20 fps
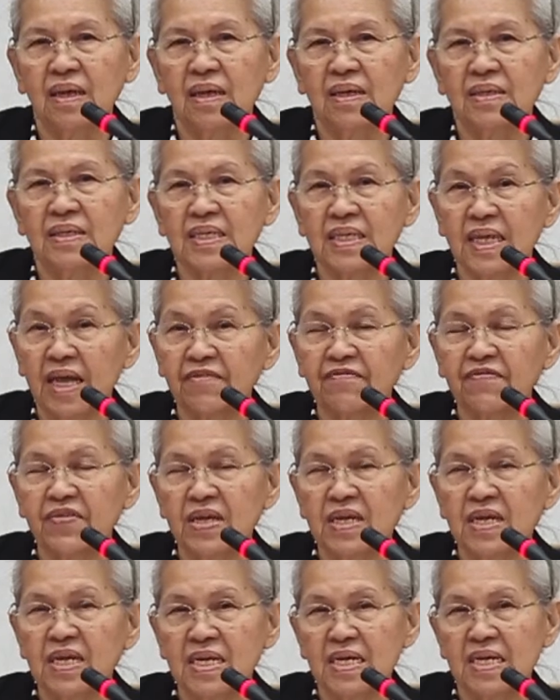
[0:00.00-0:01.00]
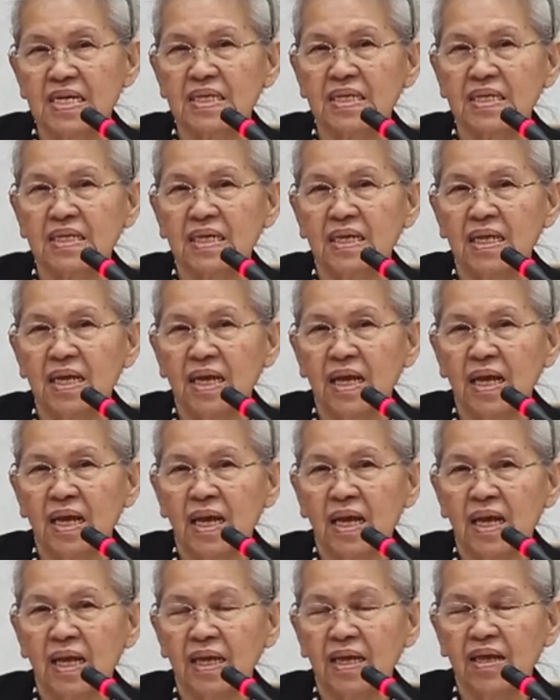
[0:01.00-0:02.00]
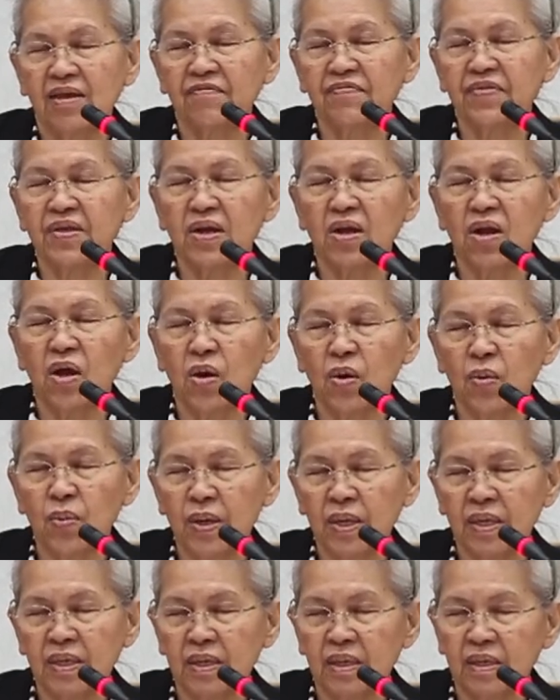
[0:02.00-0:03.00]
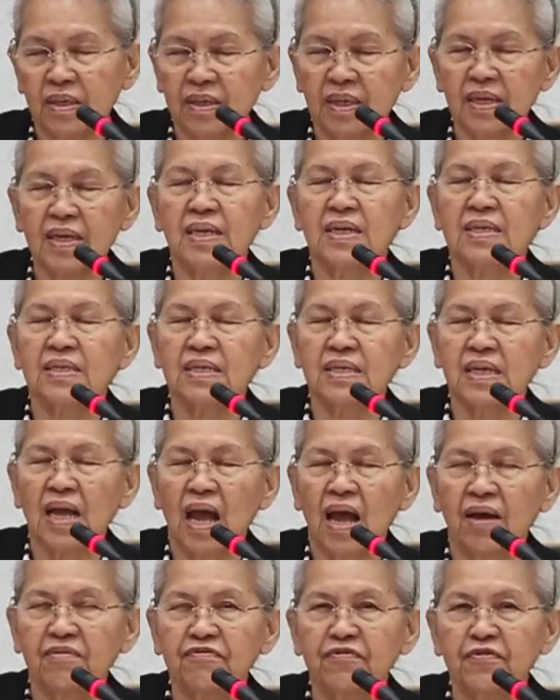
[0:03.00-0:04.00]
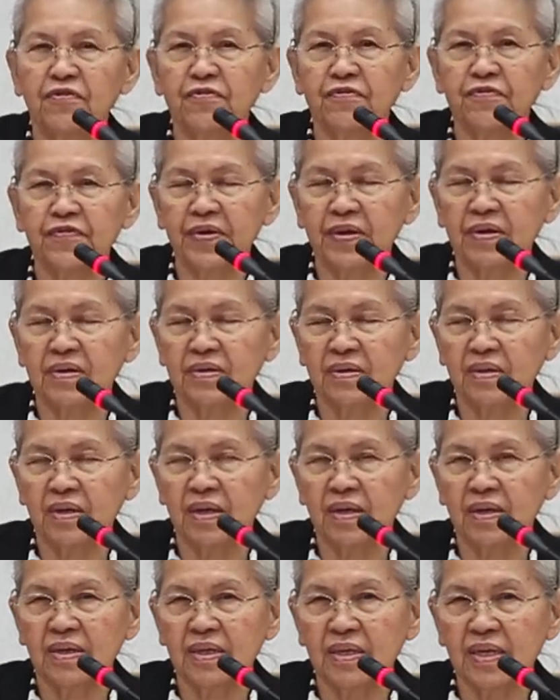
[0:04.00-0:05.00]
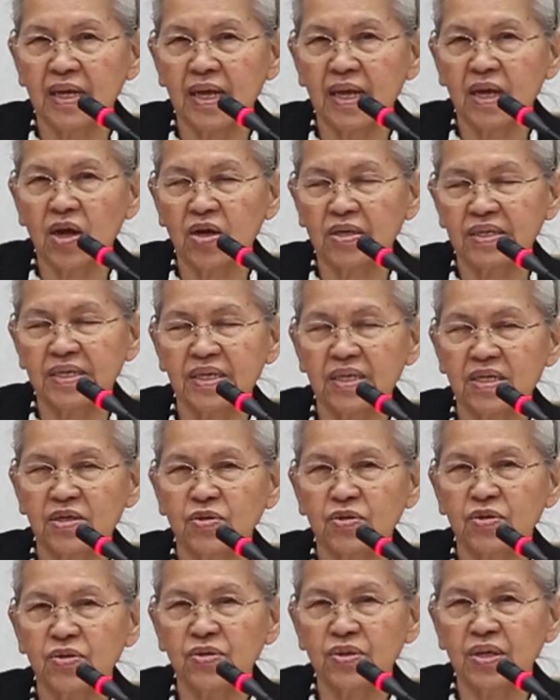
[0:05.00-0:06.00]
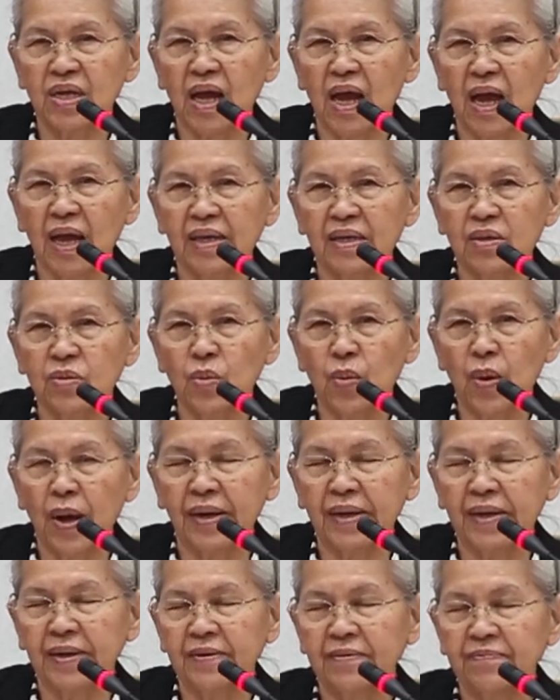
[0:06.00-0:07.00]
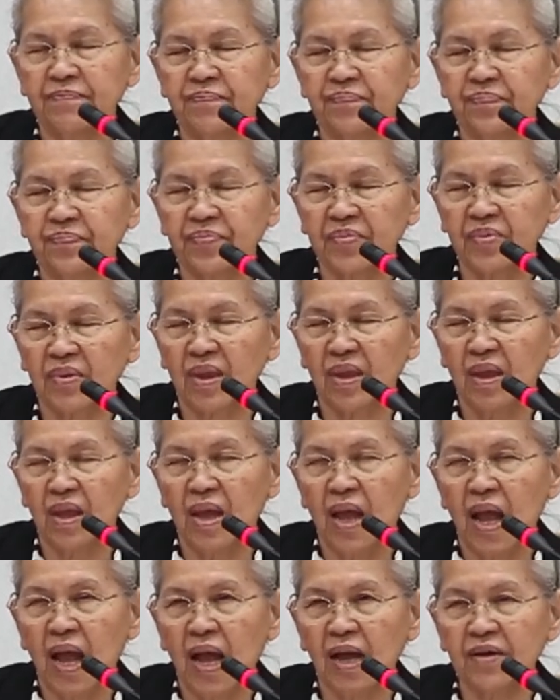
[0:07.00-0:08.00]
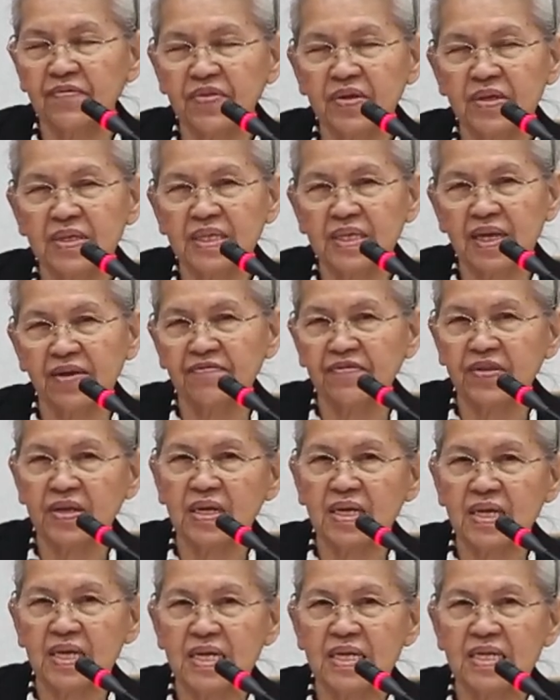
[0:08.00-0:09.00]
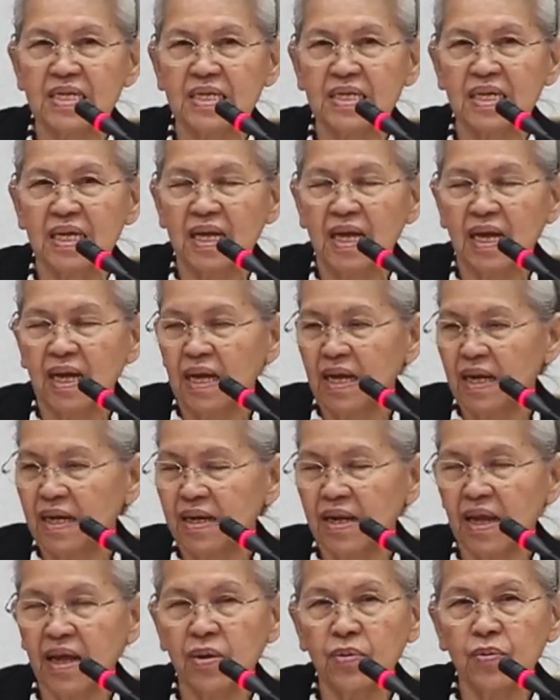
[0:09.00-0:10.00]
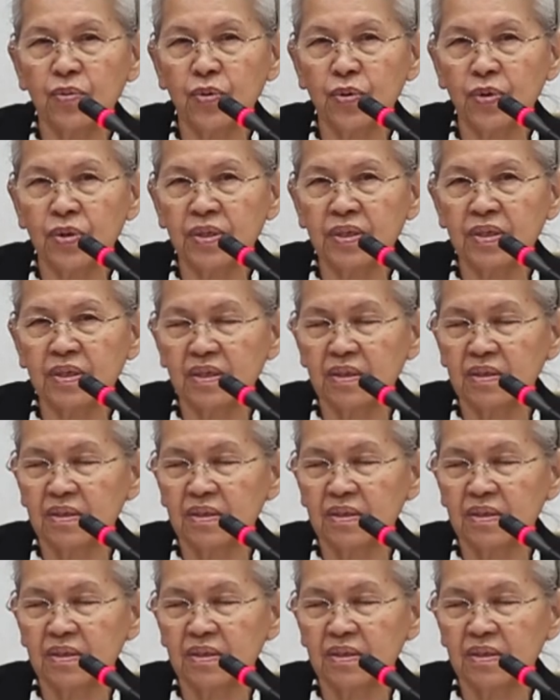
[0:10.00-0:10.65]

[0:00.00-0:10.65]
safety needs. If the lower needs are fulfilled, then they continue to the higher one. After safety needs, they would